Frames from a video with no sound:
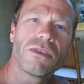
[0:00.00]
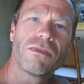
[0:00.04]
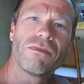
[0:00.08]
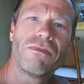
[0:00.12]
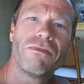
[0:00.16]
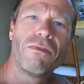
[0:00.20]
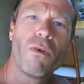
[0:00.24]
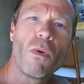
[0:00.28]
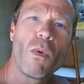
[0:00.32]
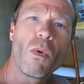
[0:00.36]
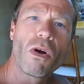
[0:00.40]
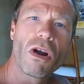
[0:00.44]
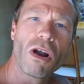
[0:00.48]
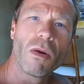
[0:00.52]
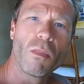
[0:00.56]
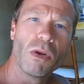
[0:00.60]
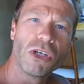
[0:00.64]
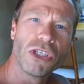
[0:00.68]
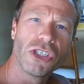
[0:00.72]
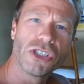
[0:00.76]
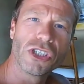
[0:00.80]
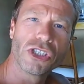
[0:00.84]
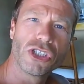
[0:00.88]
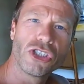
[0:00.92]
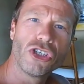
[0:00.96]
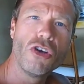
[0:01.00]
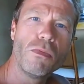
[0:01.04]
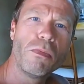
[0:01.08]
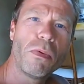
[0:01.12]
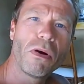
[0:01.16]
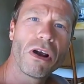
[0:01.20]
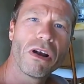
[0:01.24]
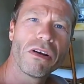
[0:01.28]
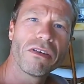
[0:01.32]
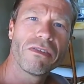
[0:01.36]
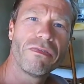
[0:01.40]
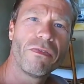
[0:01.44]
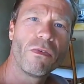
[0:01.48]
form, which is a
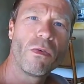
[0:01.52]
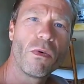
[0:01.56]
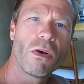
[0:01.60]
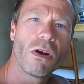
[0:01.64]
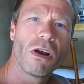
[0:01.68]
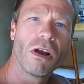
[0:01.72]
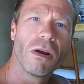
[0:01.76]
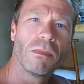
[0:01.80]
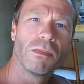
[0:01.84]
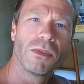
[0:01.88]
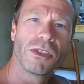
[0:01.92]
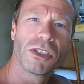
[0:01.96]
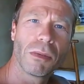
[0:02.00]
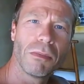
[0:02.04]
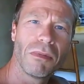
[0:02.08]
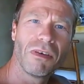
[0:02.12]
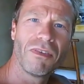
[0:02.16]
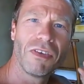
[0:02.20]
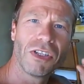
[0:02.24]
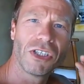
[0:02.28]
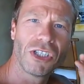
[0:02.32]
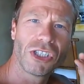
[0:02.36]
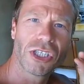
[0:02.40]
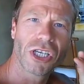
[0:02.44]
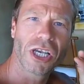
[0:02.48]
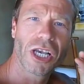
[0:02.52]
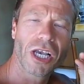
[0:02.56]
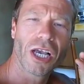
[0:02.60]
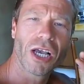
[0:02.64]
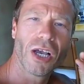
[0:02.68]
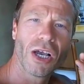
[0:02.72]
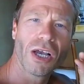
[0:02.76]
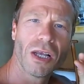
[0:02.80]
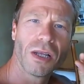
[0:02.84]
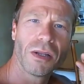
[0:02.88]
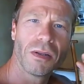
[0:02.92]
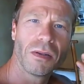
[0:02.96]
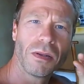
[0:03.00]
two-part form, some of it's
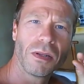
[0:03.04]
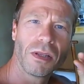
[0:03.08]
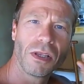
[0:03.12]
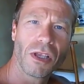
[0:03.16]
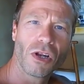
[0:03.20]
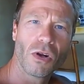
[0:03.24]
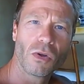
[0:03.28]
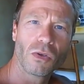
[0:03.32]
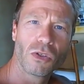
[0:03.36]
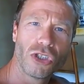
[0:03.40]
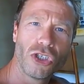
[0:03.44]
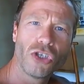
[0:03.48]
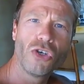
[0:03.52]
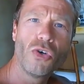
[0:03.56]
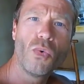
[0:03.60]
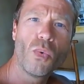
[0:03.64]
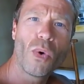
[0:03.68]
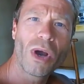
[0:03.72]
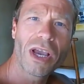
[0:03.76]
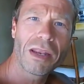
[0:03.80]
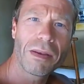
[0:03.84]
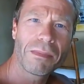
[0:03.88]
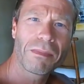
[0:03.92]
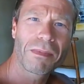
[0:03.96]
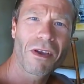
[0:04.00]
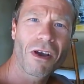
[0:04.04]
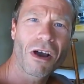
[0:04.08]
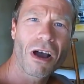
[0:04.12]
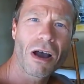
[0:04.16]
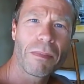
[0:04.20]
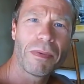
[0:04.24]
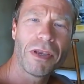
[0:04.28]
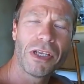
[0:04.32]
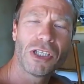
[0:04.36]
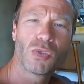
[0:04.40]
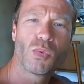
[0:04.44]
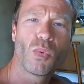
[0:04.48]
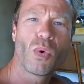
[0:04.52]
two white
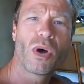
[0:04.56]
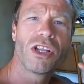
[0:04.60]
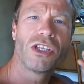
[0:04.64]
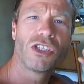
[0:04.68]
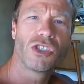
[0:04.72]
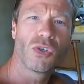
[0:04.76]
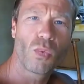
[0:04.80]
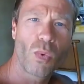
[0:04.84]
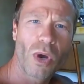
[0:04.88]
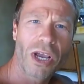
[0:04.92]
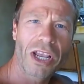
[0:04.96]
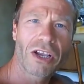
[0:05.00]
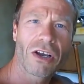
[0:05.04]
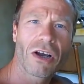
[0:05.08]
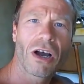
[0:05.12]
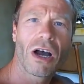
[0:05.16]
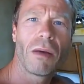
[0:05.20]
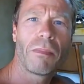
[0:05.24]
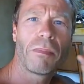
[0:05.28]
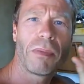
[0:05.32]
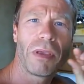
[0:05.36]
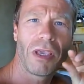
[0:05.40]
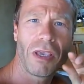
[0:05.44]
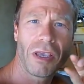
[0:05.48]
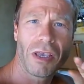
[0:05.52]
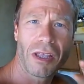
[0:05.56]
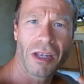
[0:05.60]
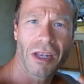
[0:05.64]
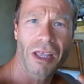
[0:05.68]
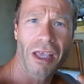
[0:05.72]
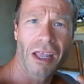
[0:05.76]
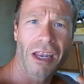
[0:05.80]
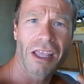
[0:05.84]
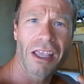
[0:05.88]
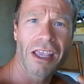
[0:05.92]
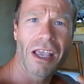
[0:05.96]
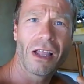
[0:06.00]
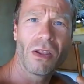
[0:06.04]
copies, one is a white copy and
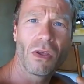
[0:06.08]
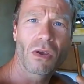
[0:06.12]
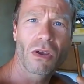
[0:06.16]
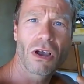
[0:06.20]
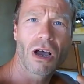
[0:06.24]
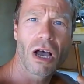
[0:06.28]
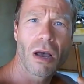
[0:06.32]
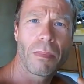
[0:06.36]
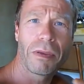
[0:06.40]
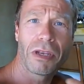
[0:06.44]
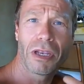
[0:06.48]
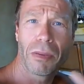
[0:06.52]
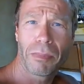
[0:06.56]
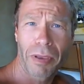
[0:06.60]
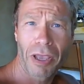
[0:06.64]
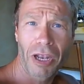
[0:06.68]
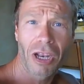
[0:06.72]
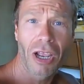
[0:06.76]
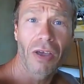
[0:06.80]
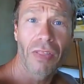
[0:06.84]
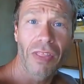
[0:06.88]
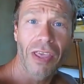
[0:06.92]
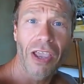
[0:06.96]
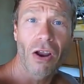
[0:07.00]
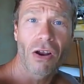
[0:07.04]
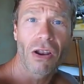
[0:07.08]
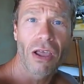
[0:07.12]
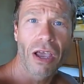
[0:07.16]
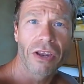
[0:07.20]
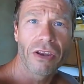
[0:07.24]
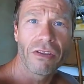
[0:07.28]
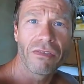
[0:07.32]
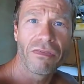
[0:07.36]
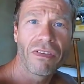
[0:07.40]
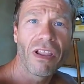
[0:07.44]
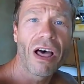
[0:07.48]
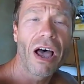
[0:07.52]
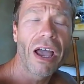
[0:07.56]
a yellow copy depending on the
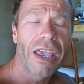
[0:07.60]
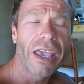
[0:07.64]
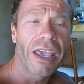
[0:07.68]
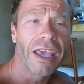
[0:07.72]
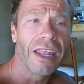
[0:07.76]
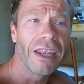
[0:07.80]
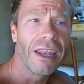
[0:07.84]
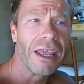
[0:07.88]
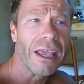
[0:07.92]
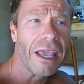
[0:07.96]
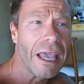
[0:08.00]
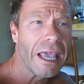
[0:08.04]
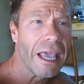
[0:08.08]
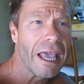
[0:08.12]
airline you fly in.